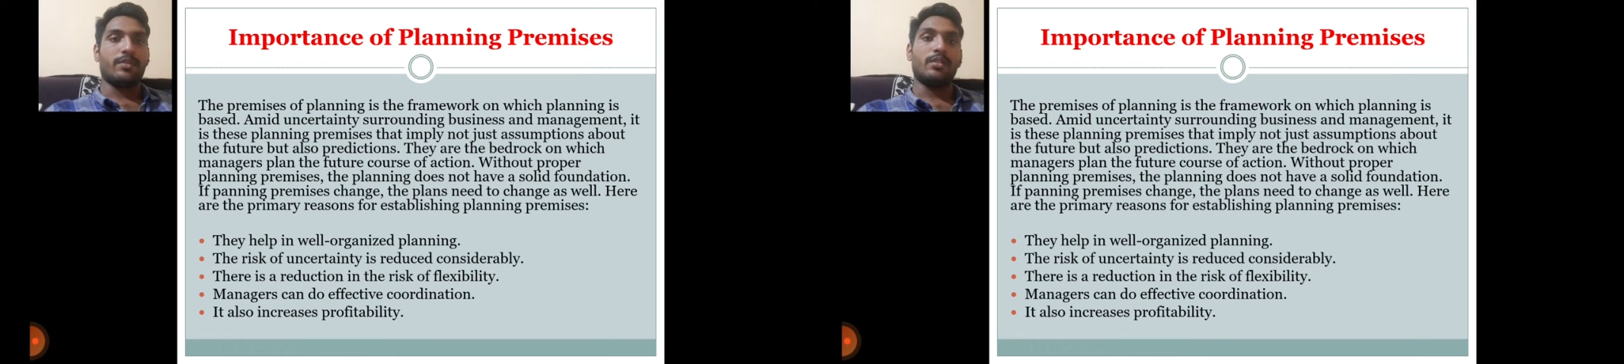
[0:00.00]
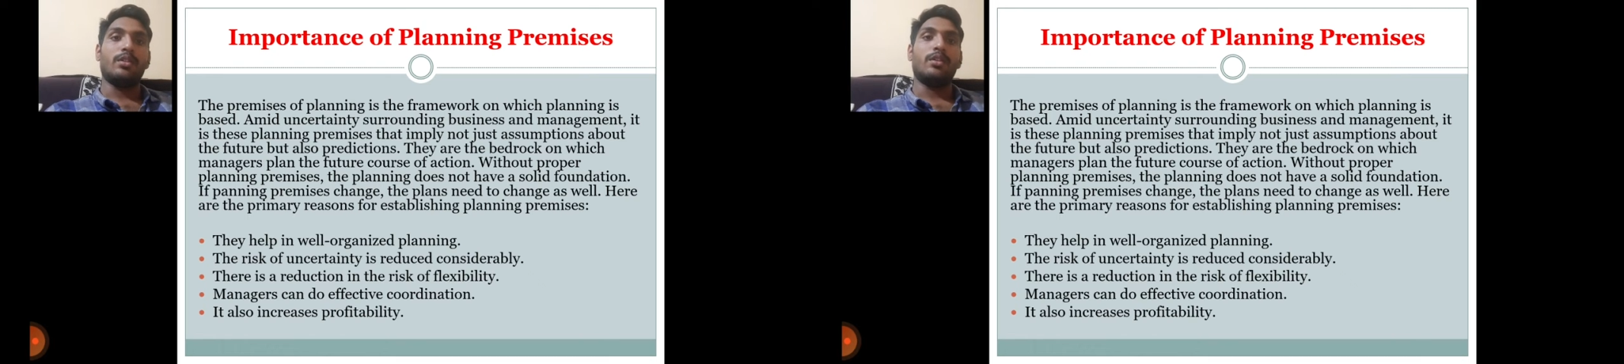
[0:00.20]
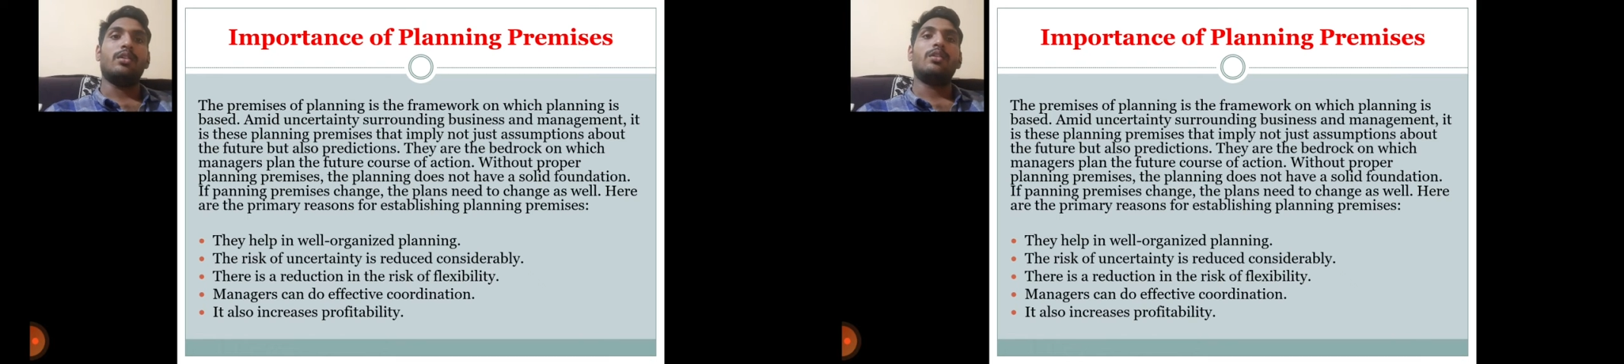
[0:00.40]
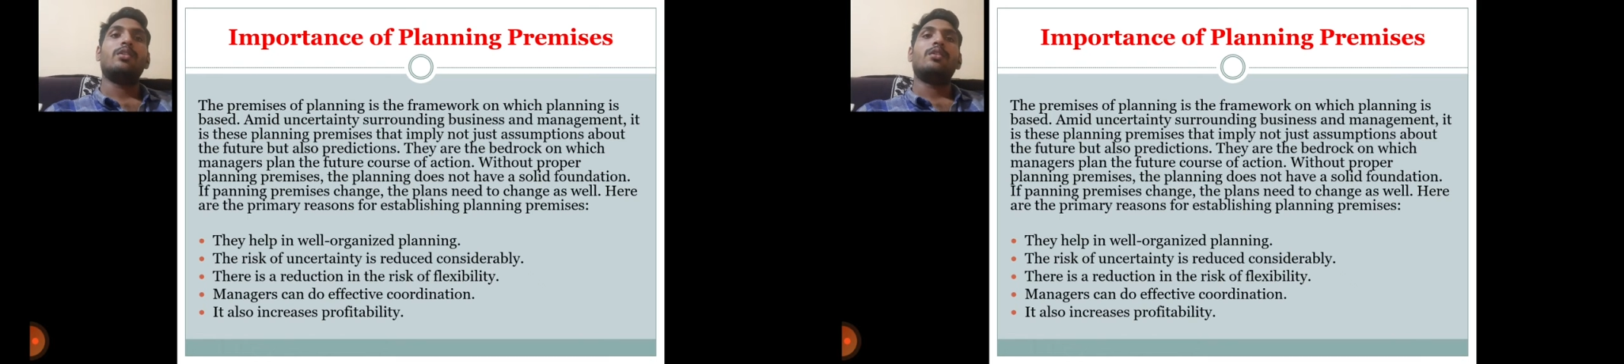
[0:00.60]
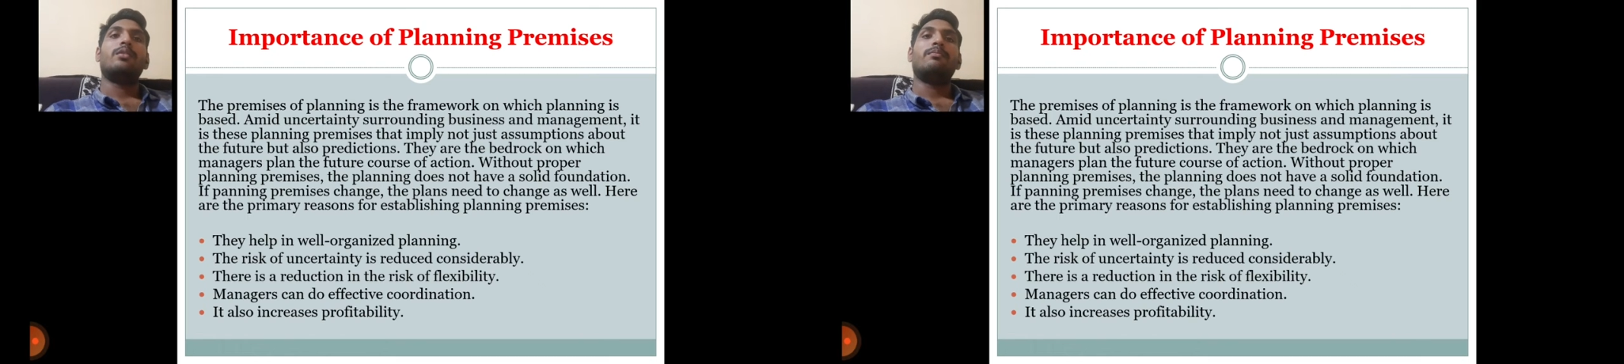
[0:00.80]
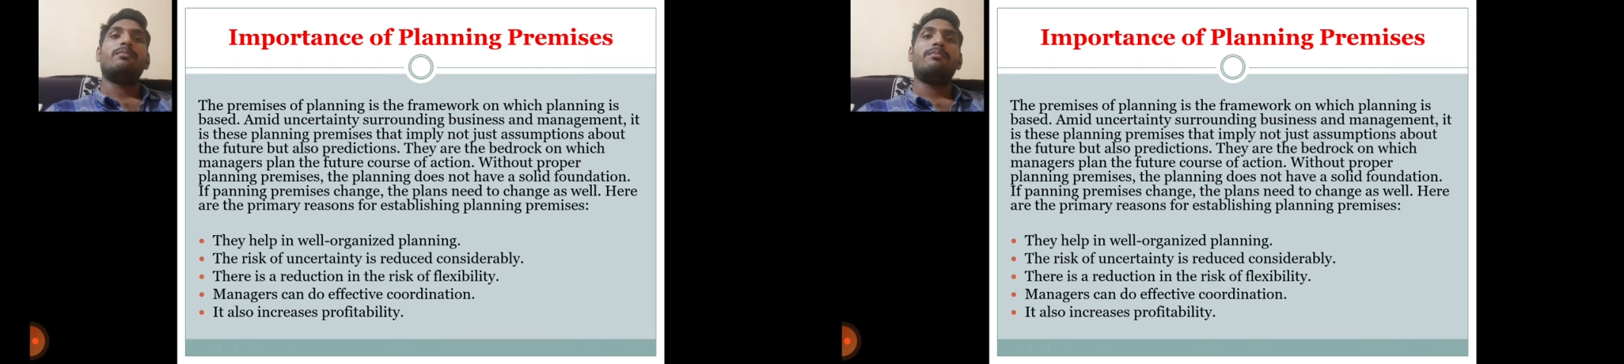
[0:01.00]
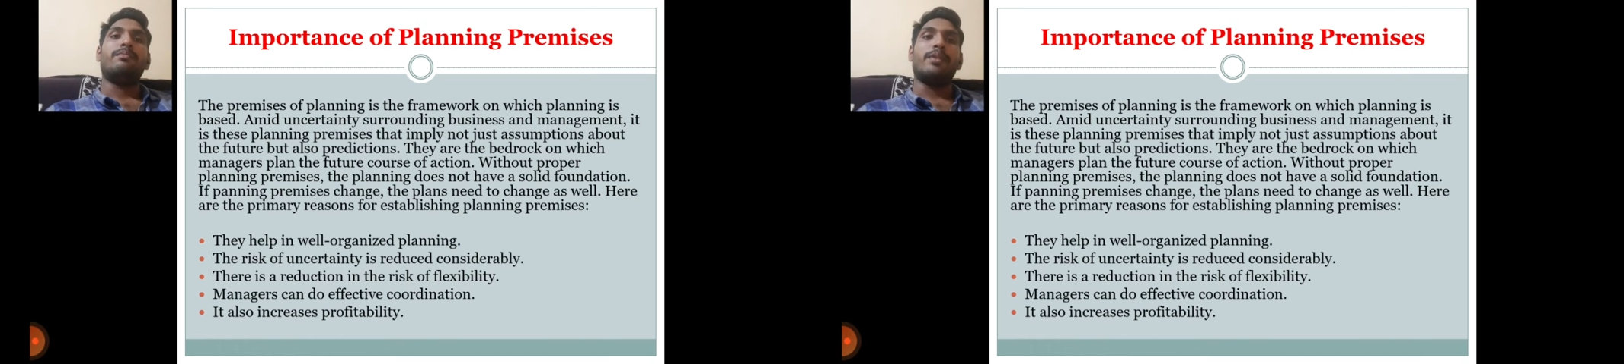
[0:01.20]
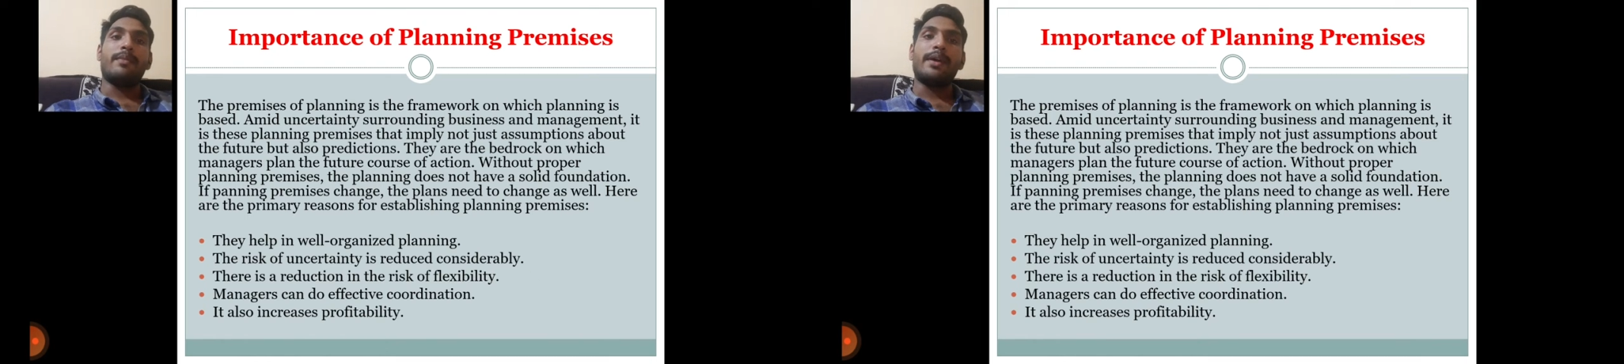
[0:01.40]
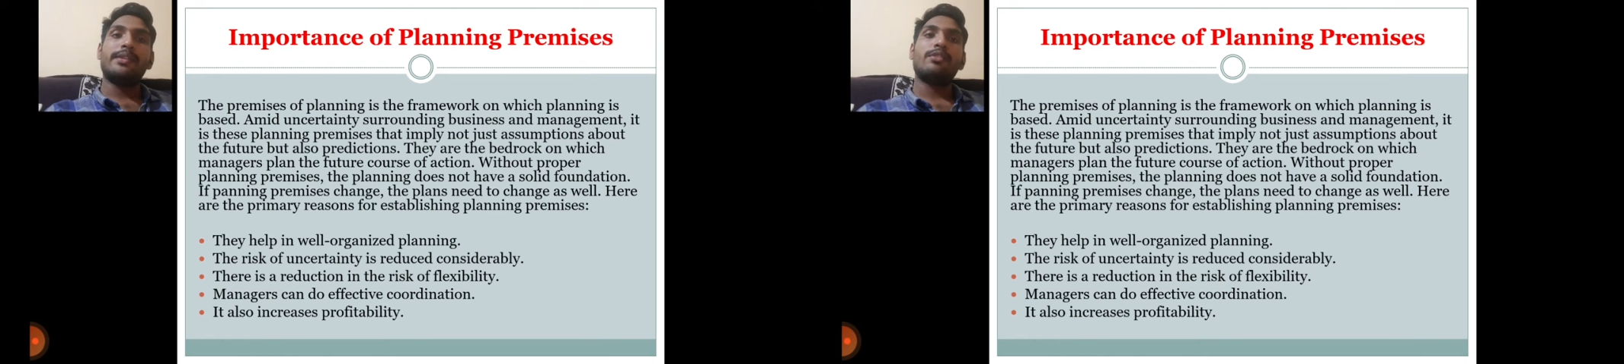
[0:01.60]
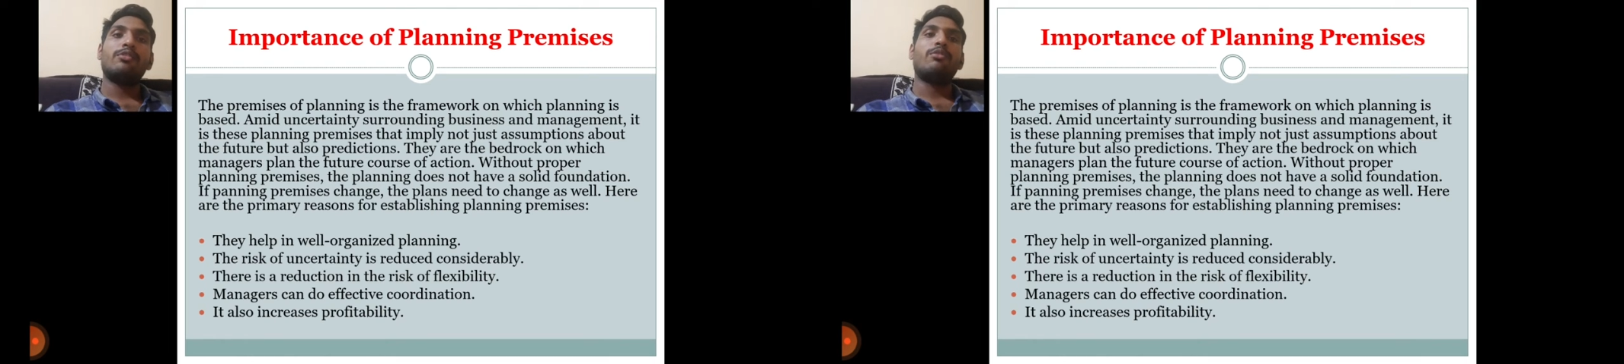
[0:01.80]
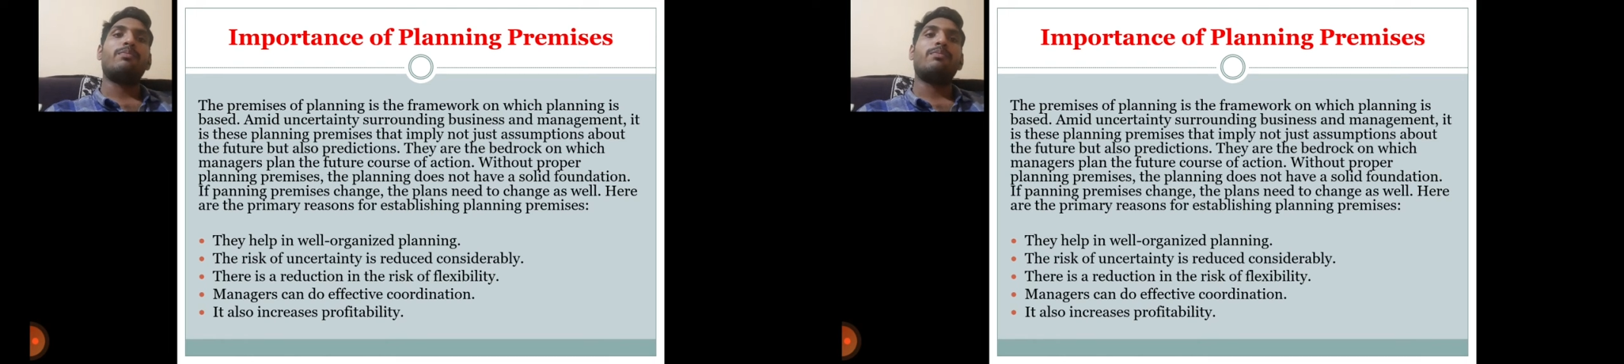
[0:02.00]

The premises of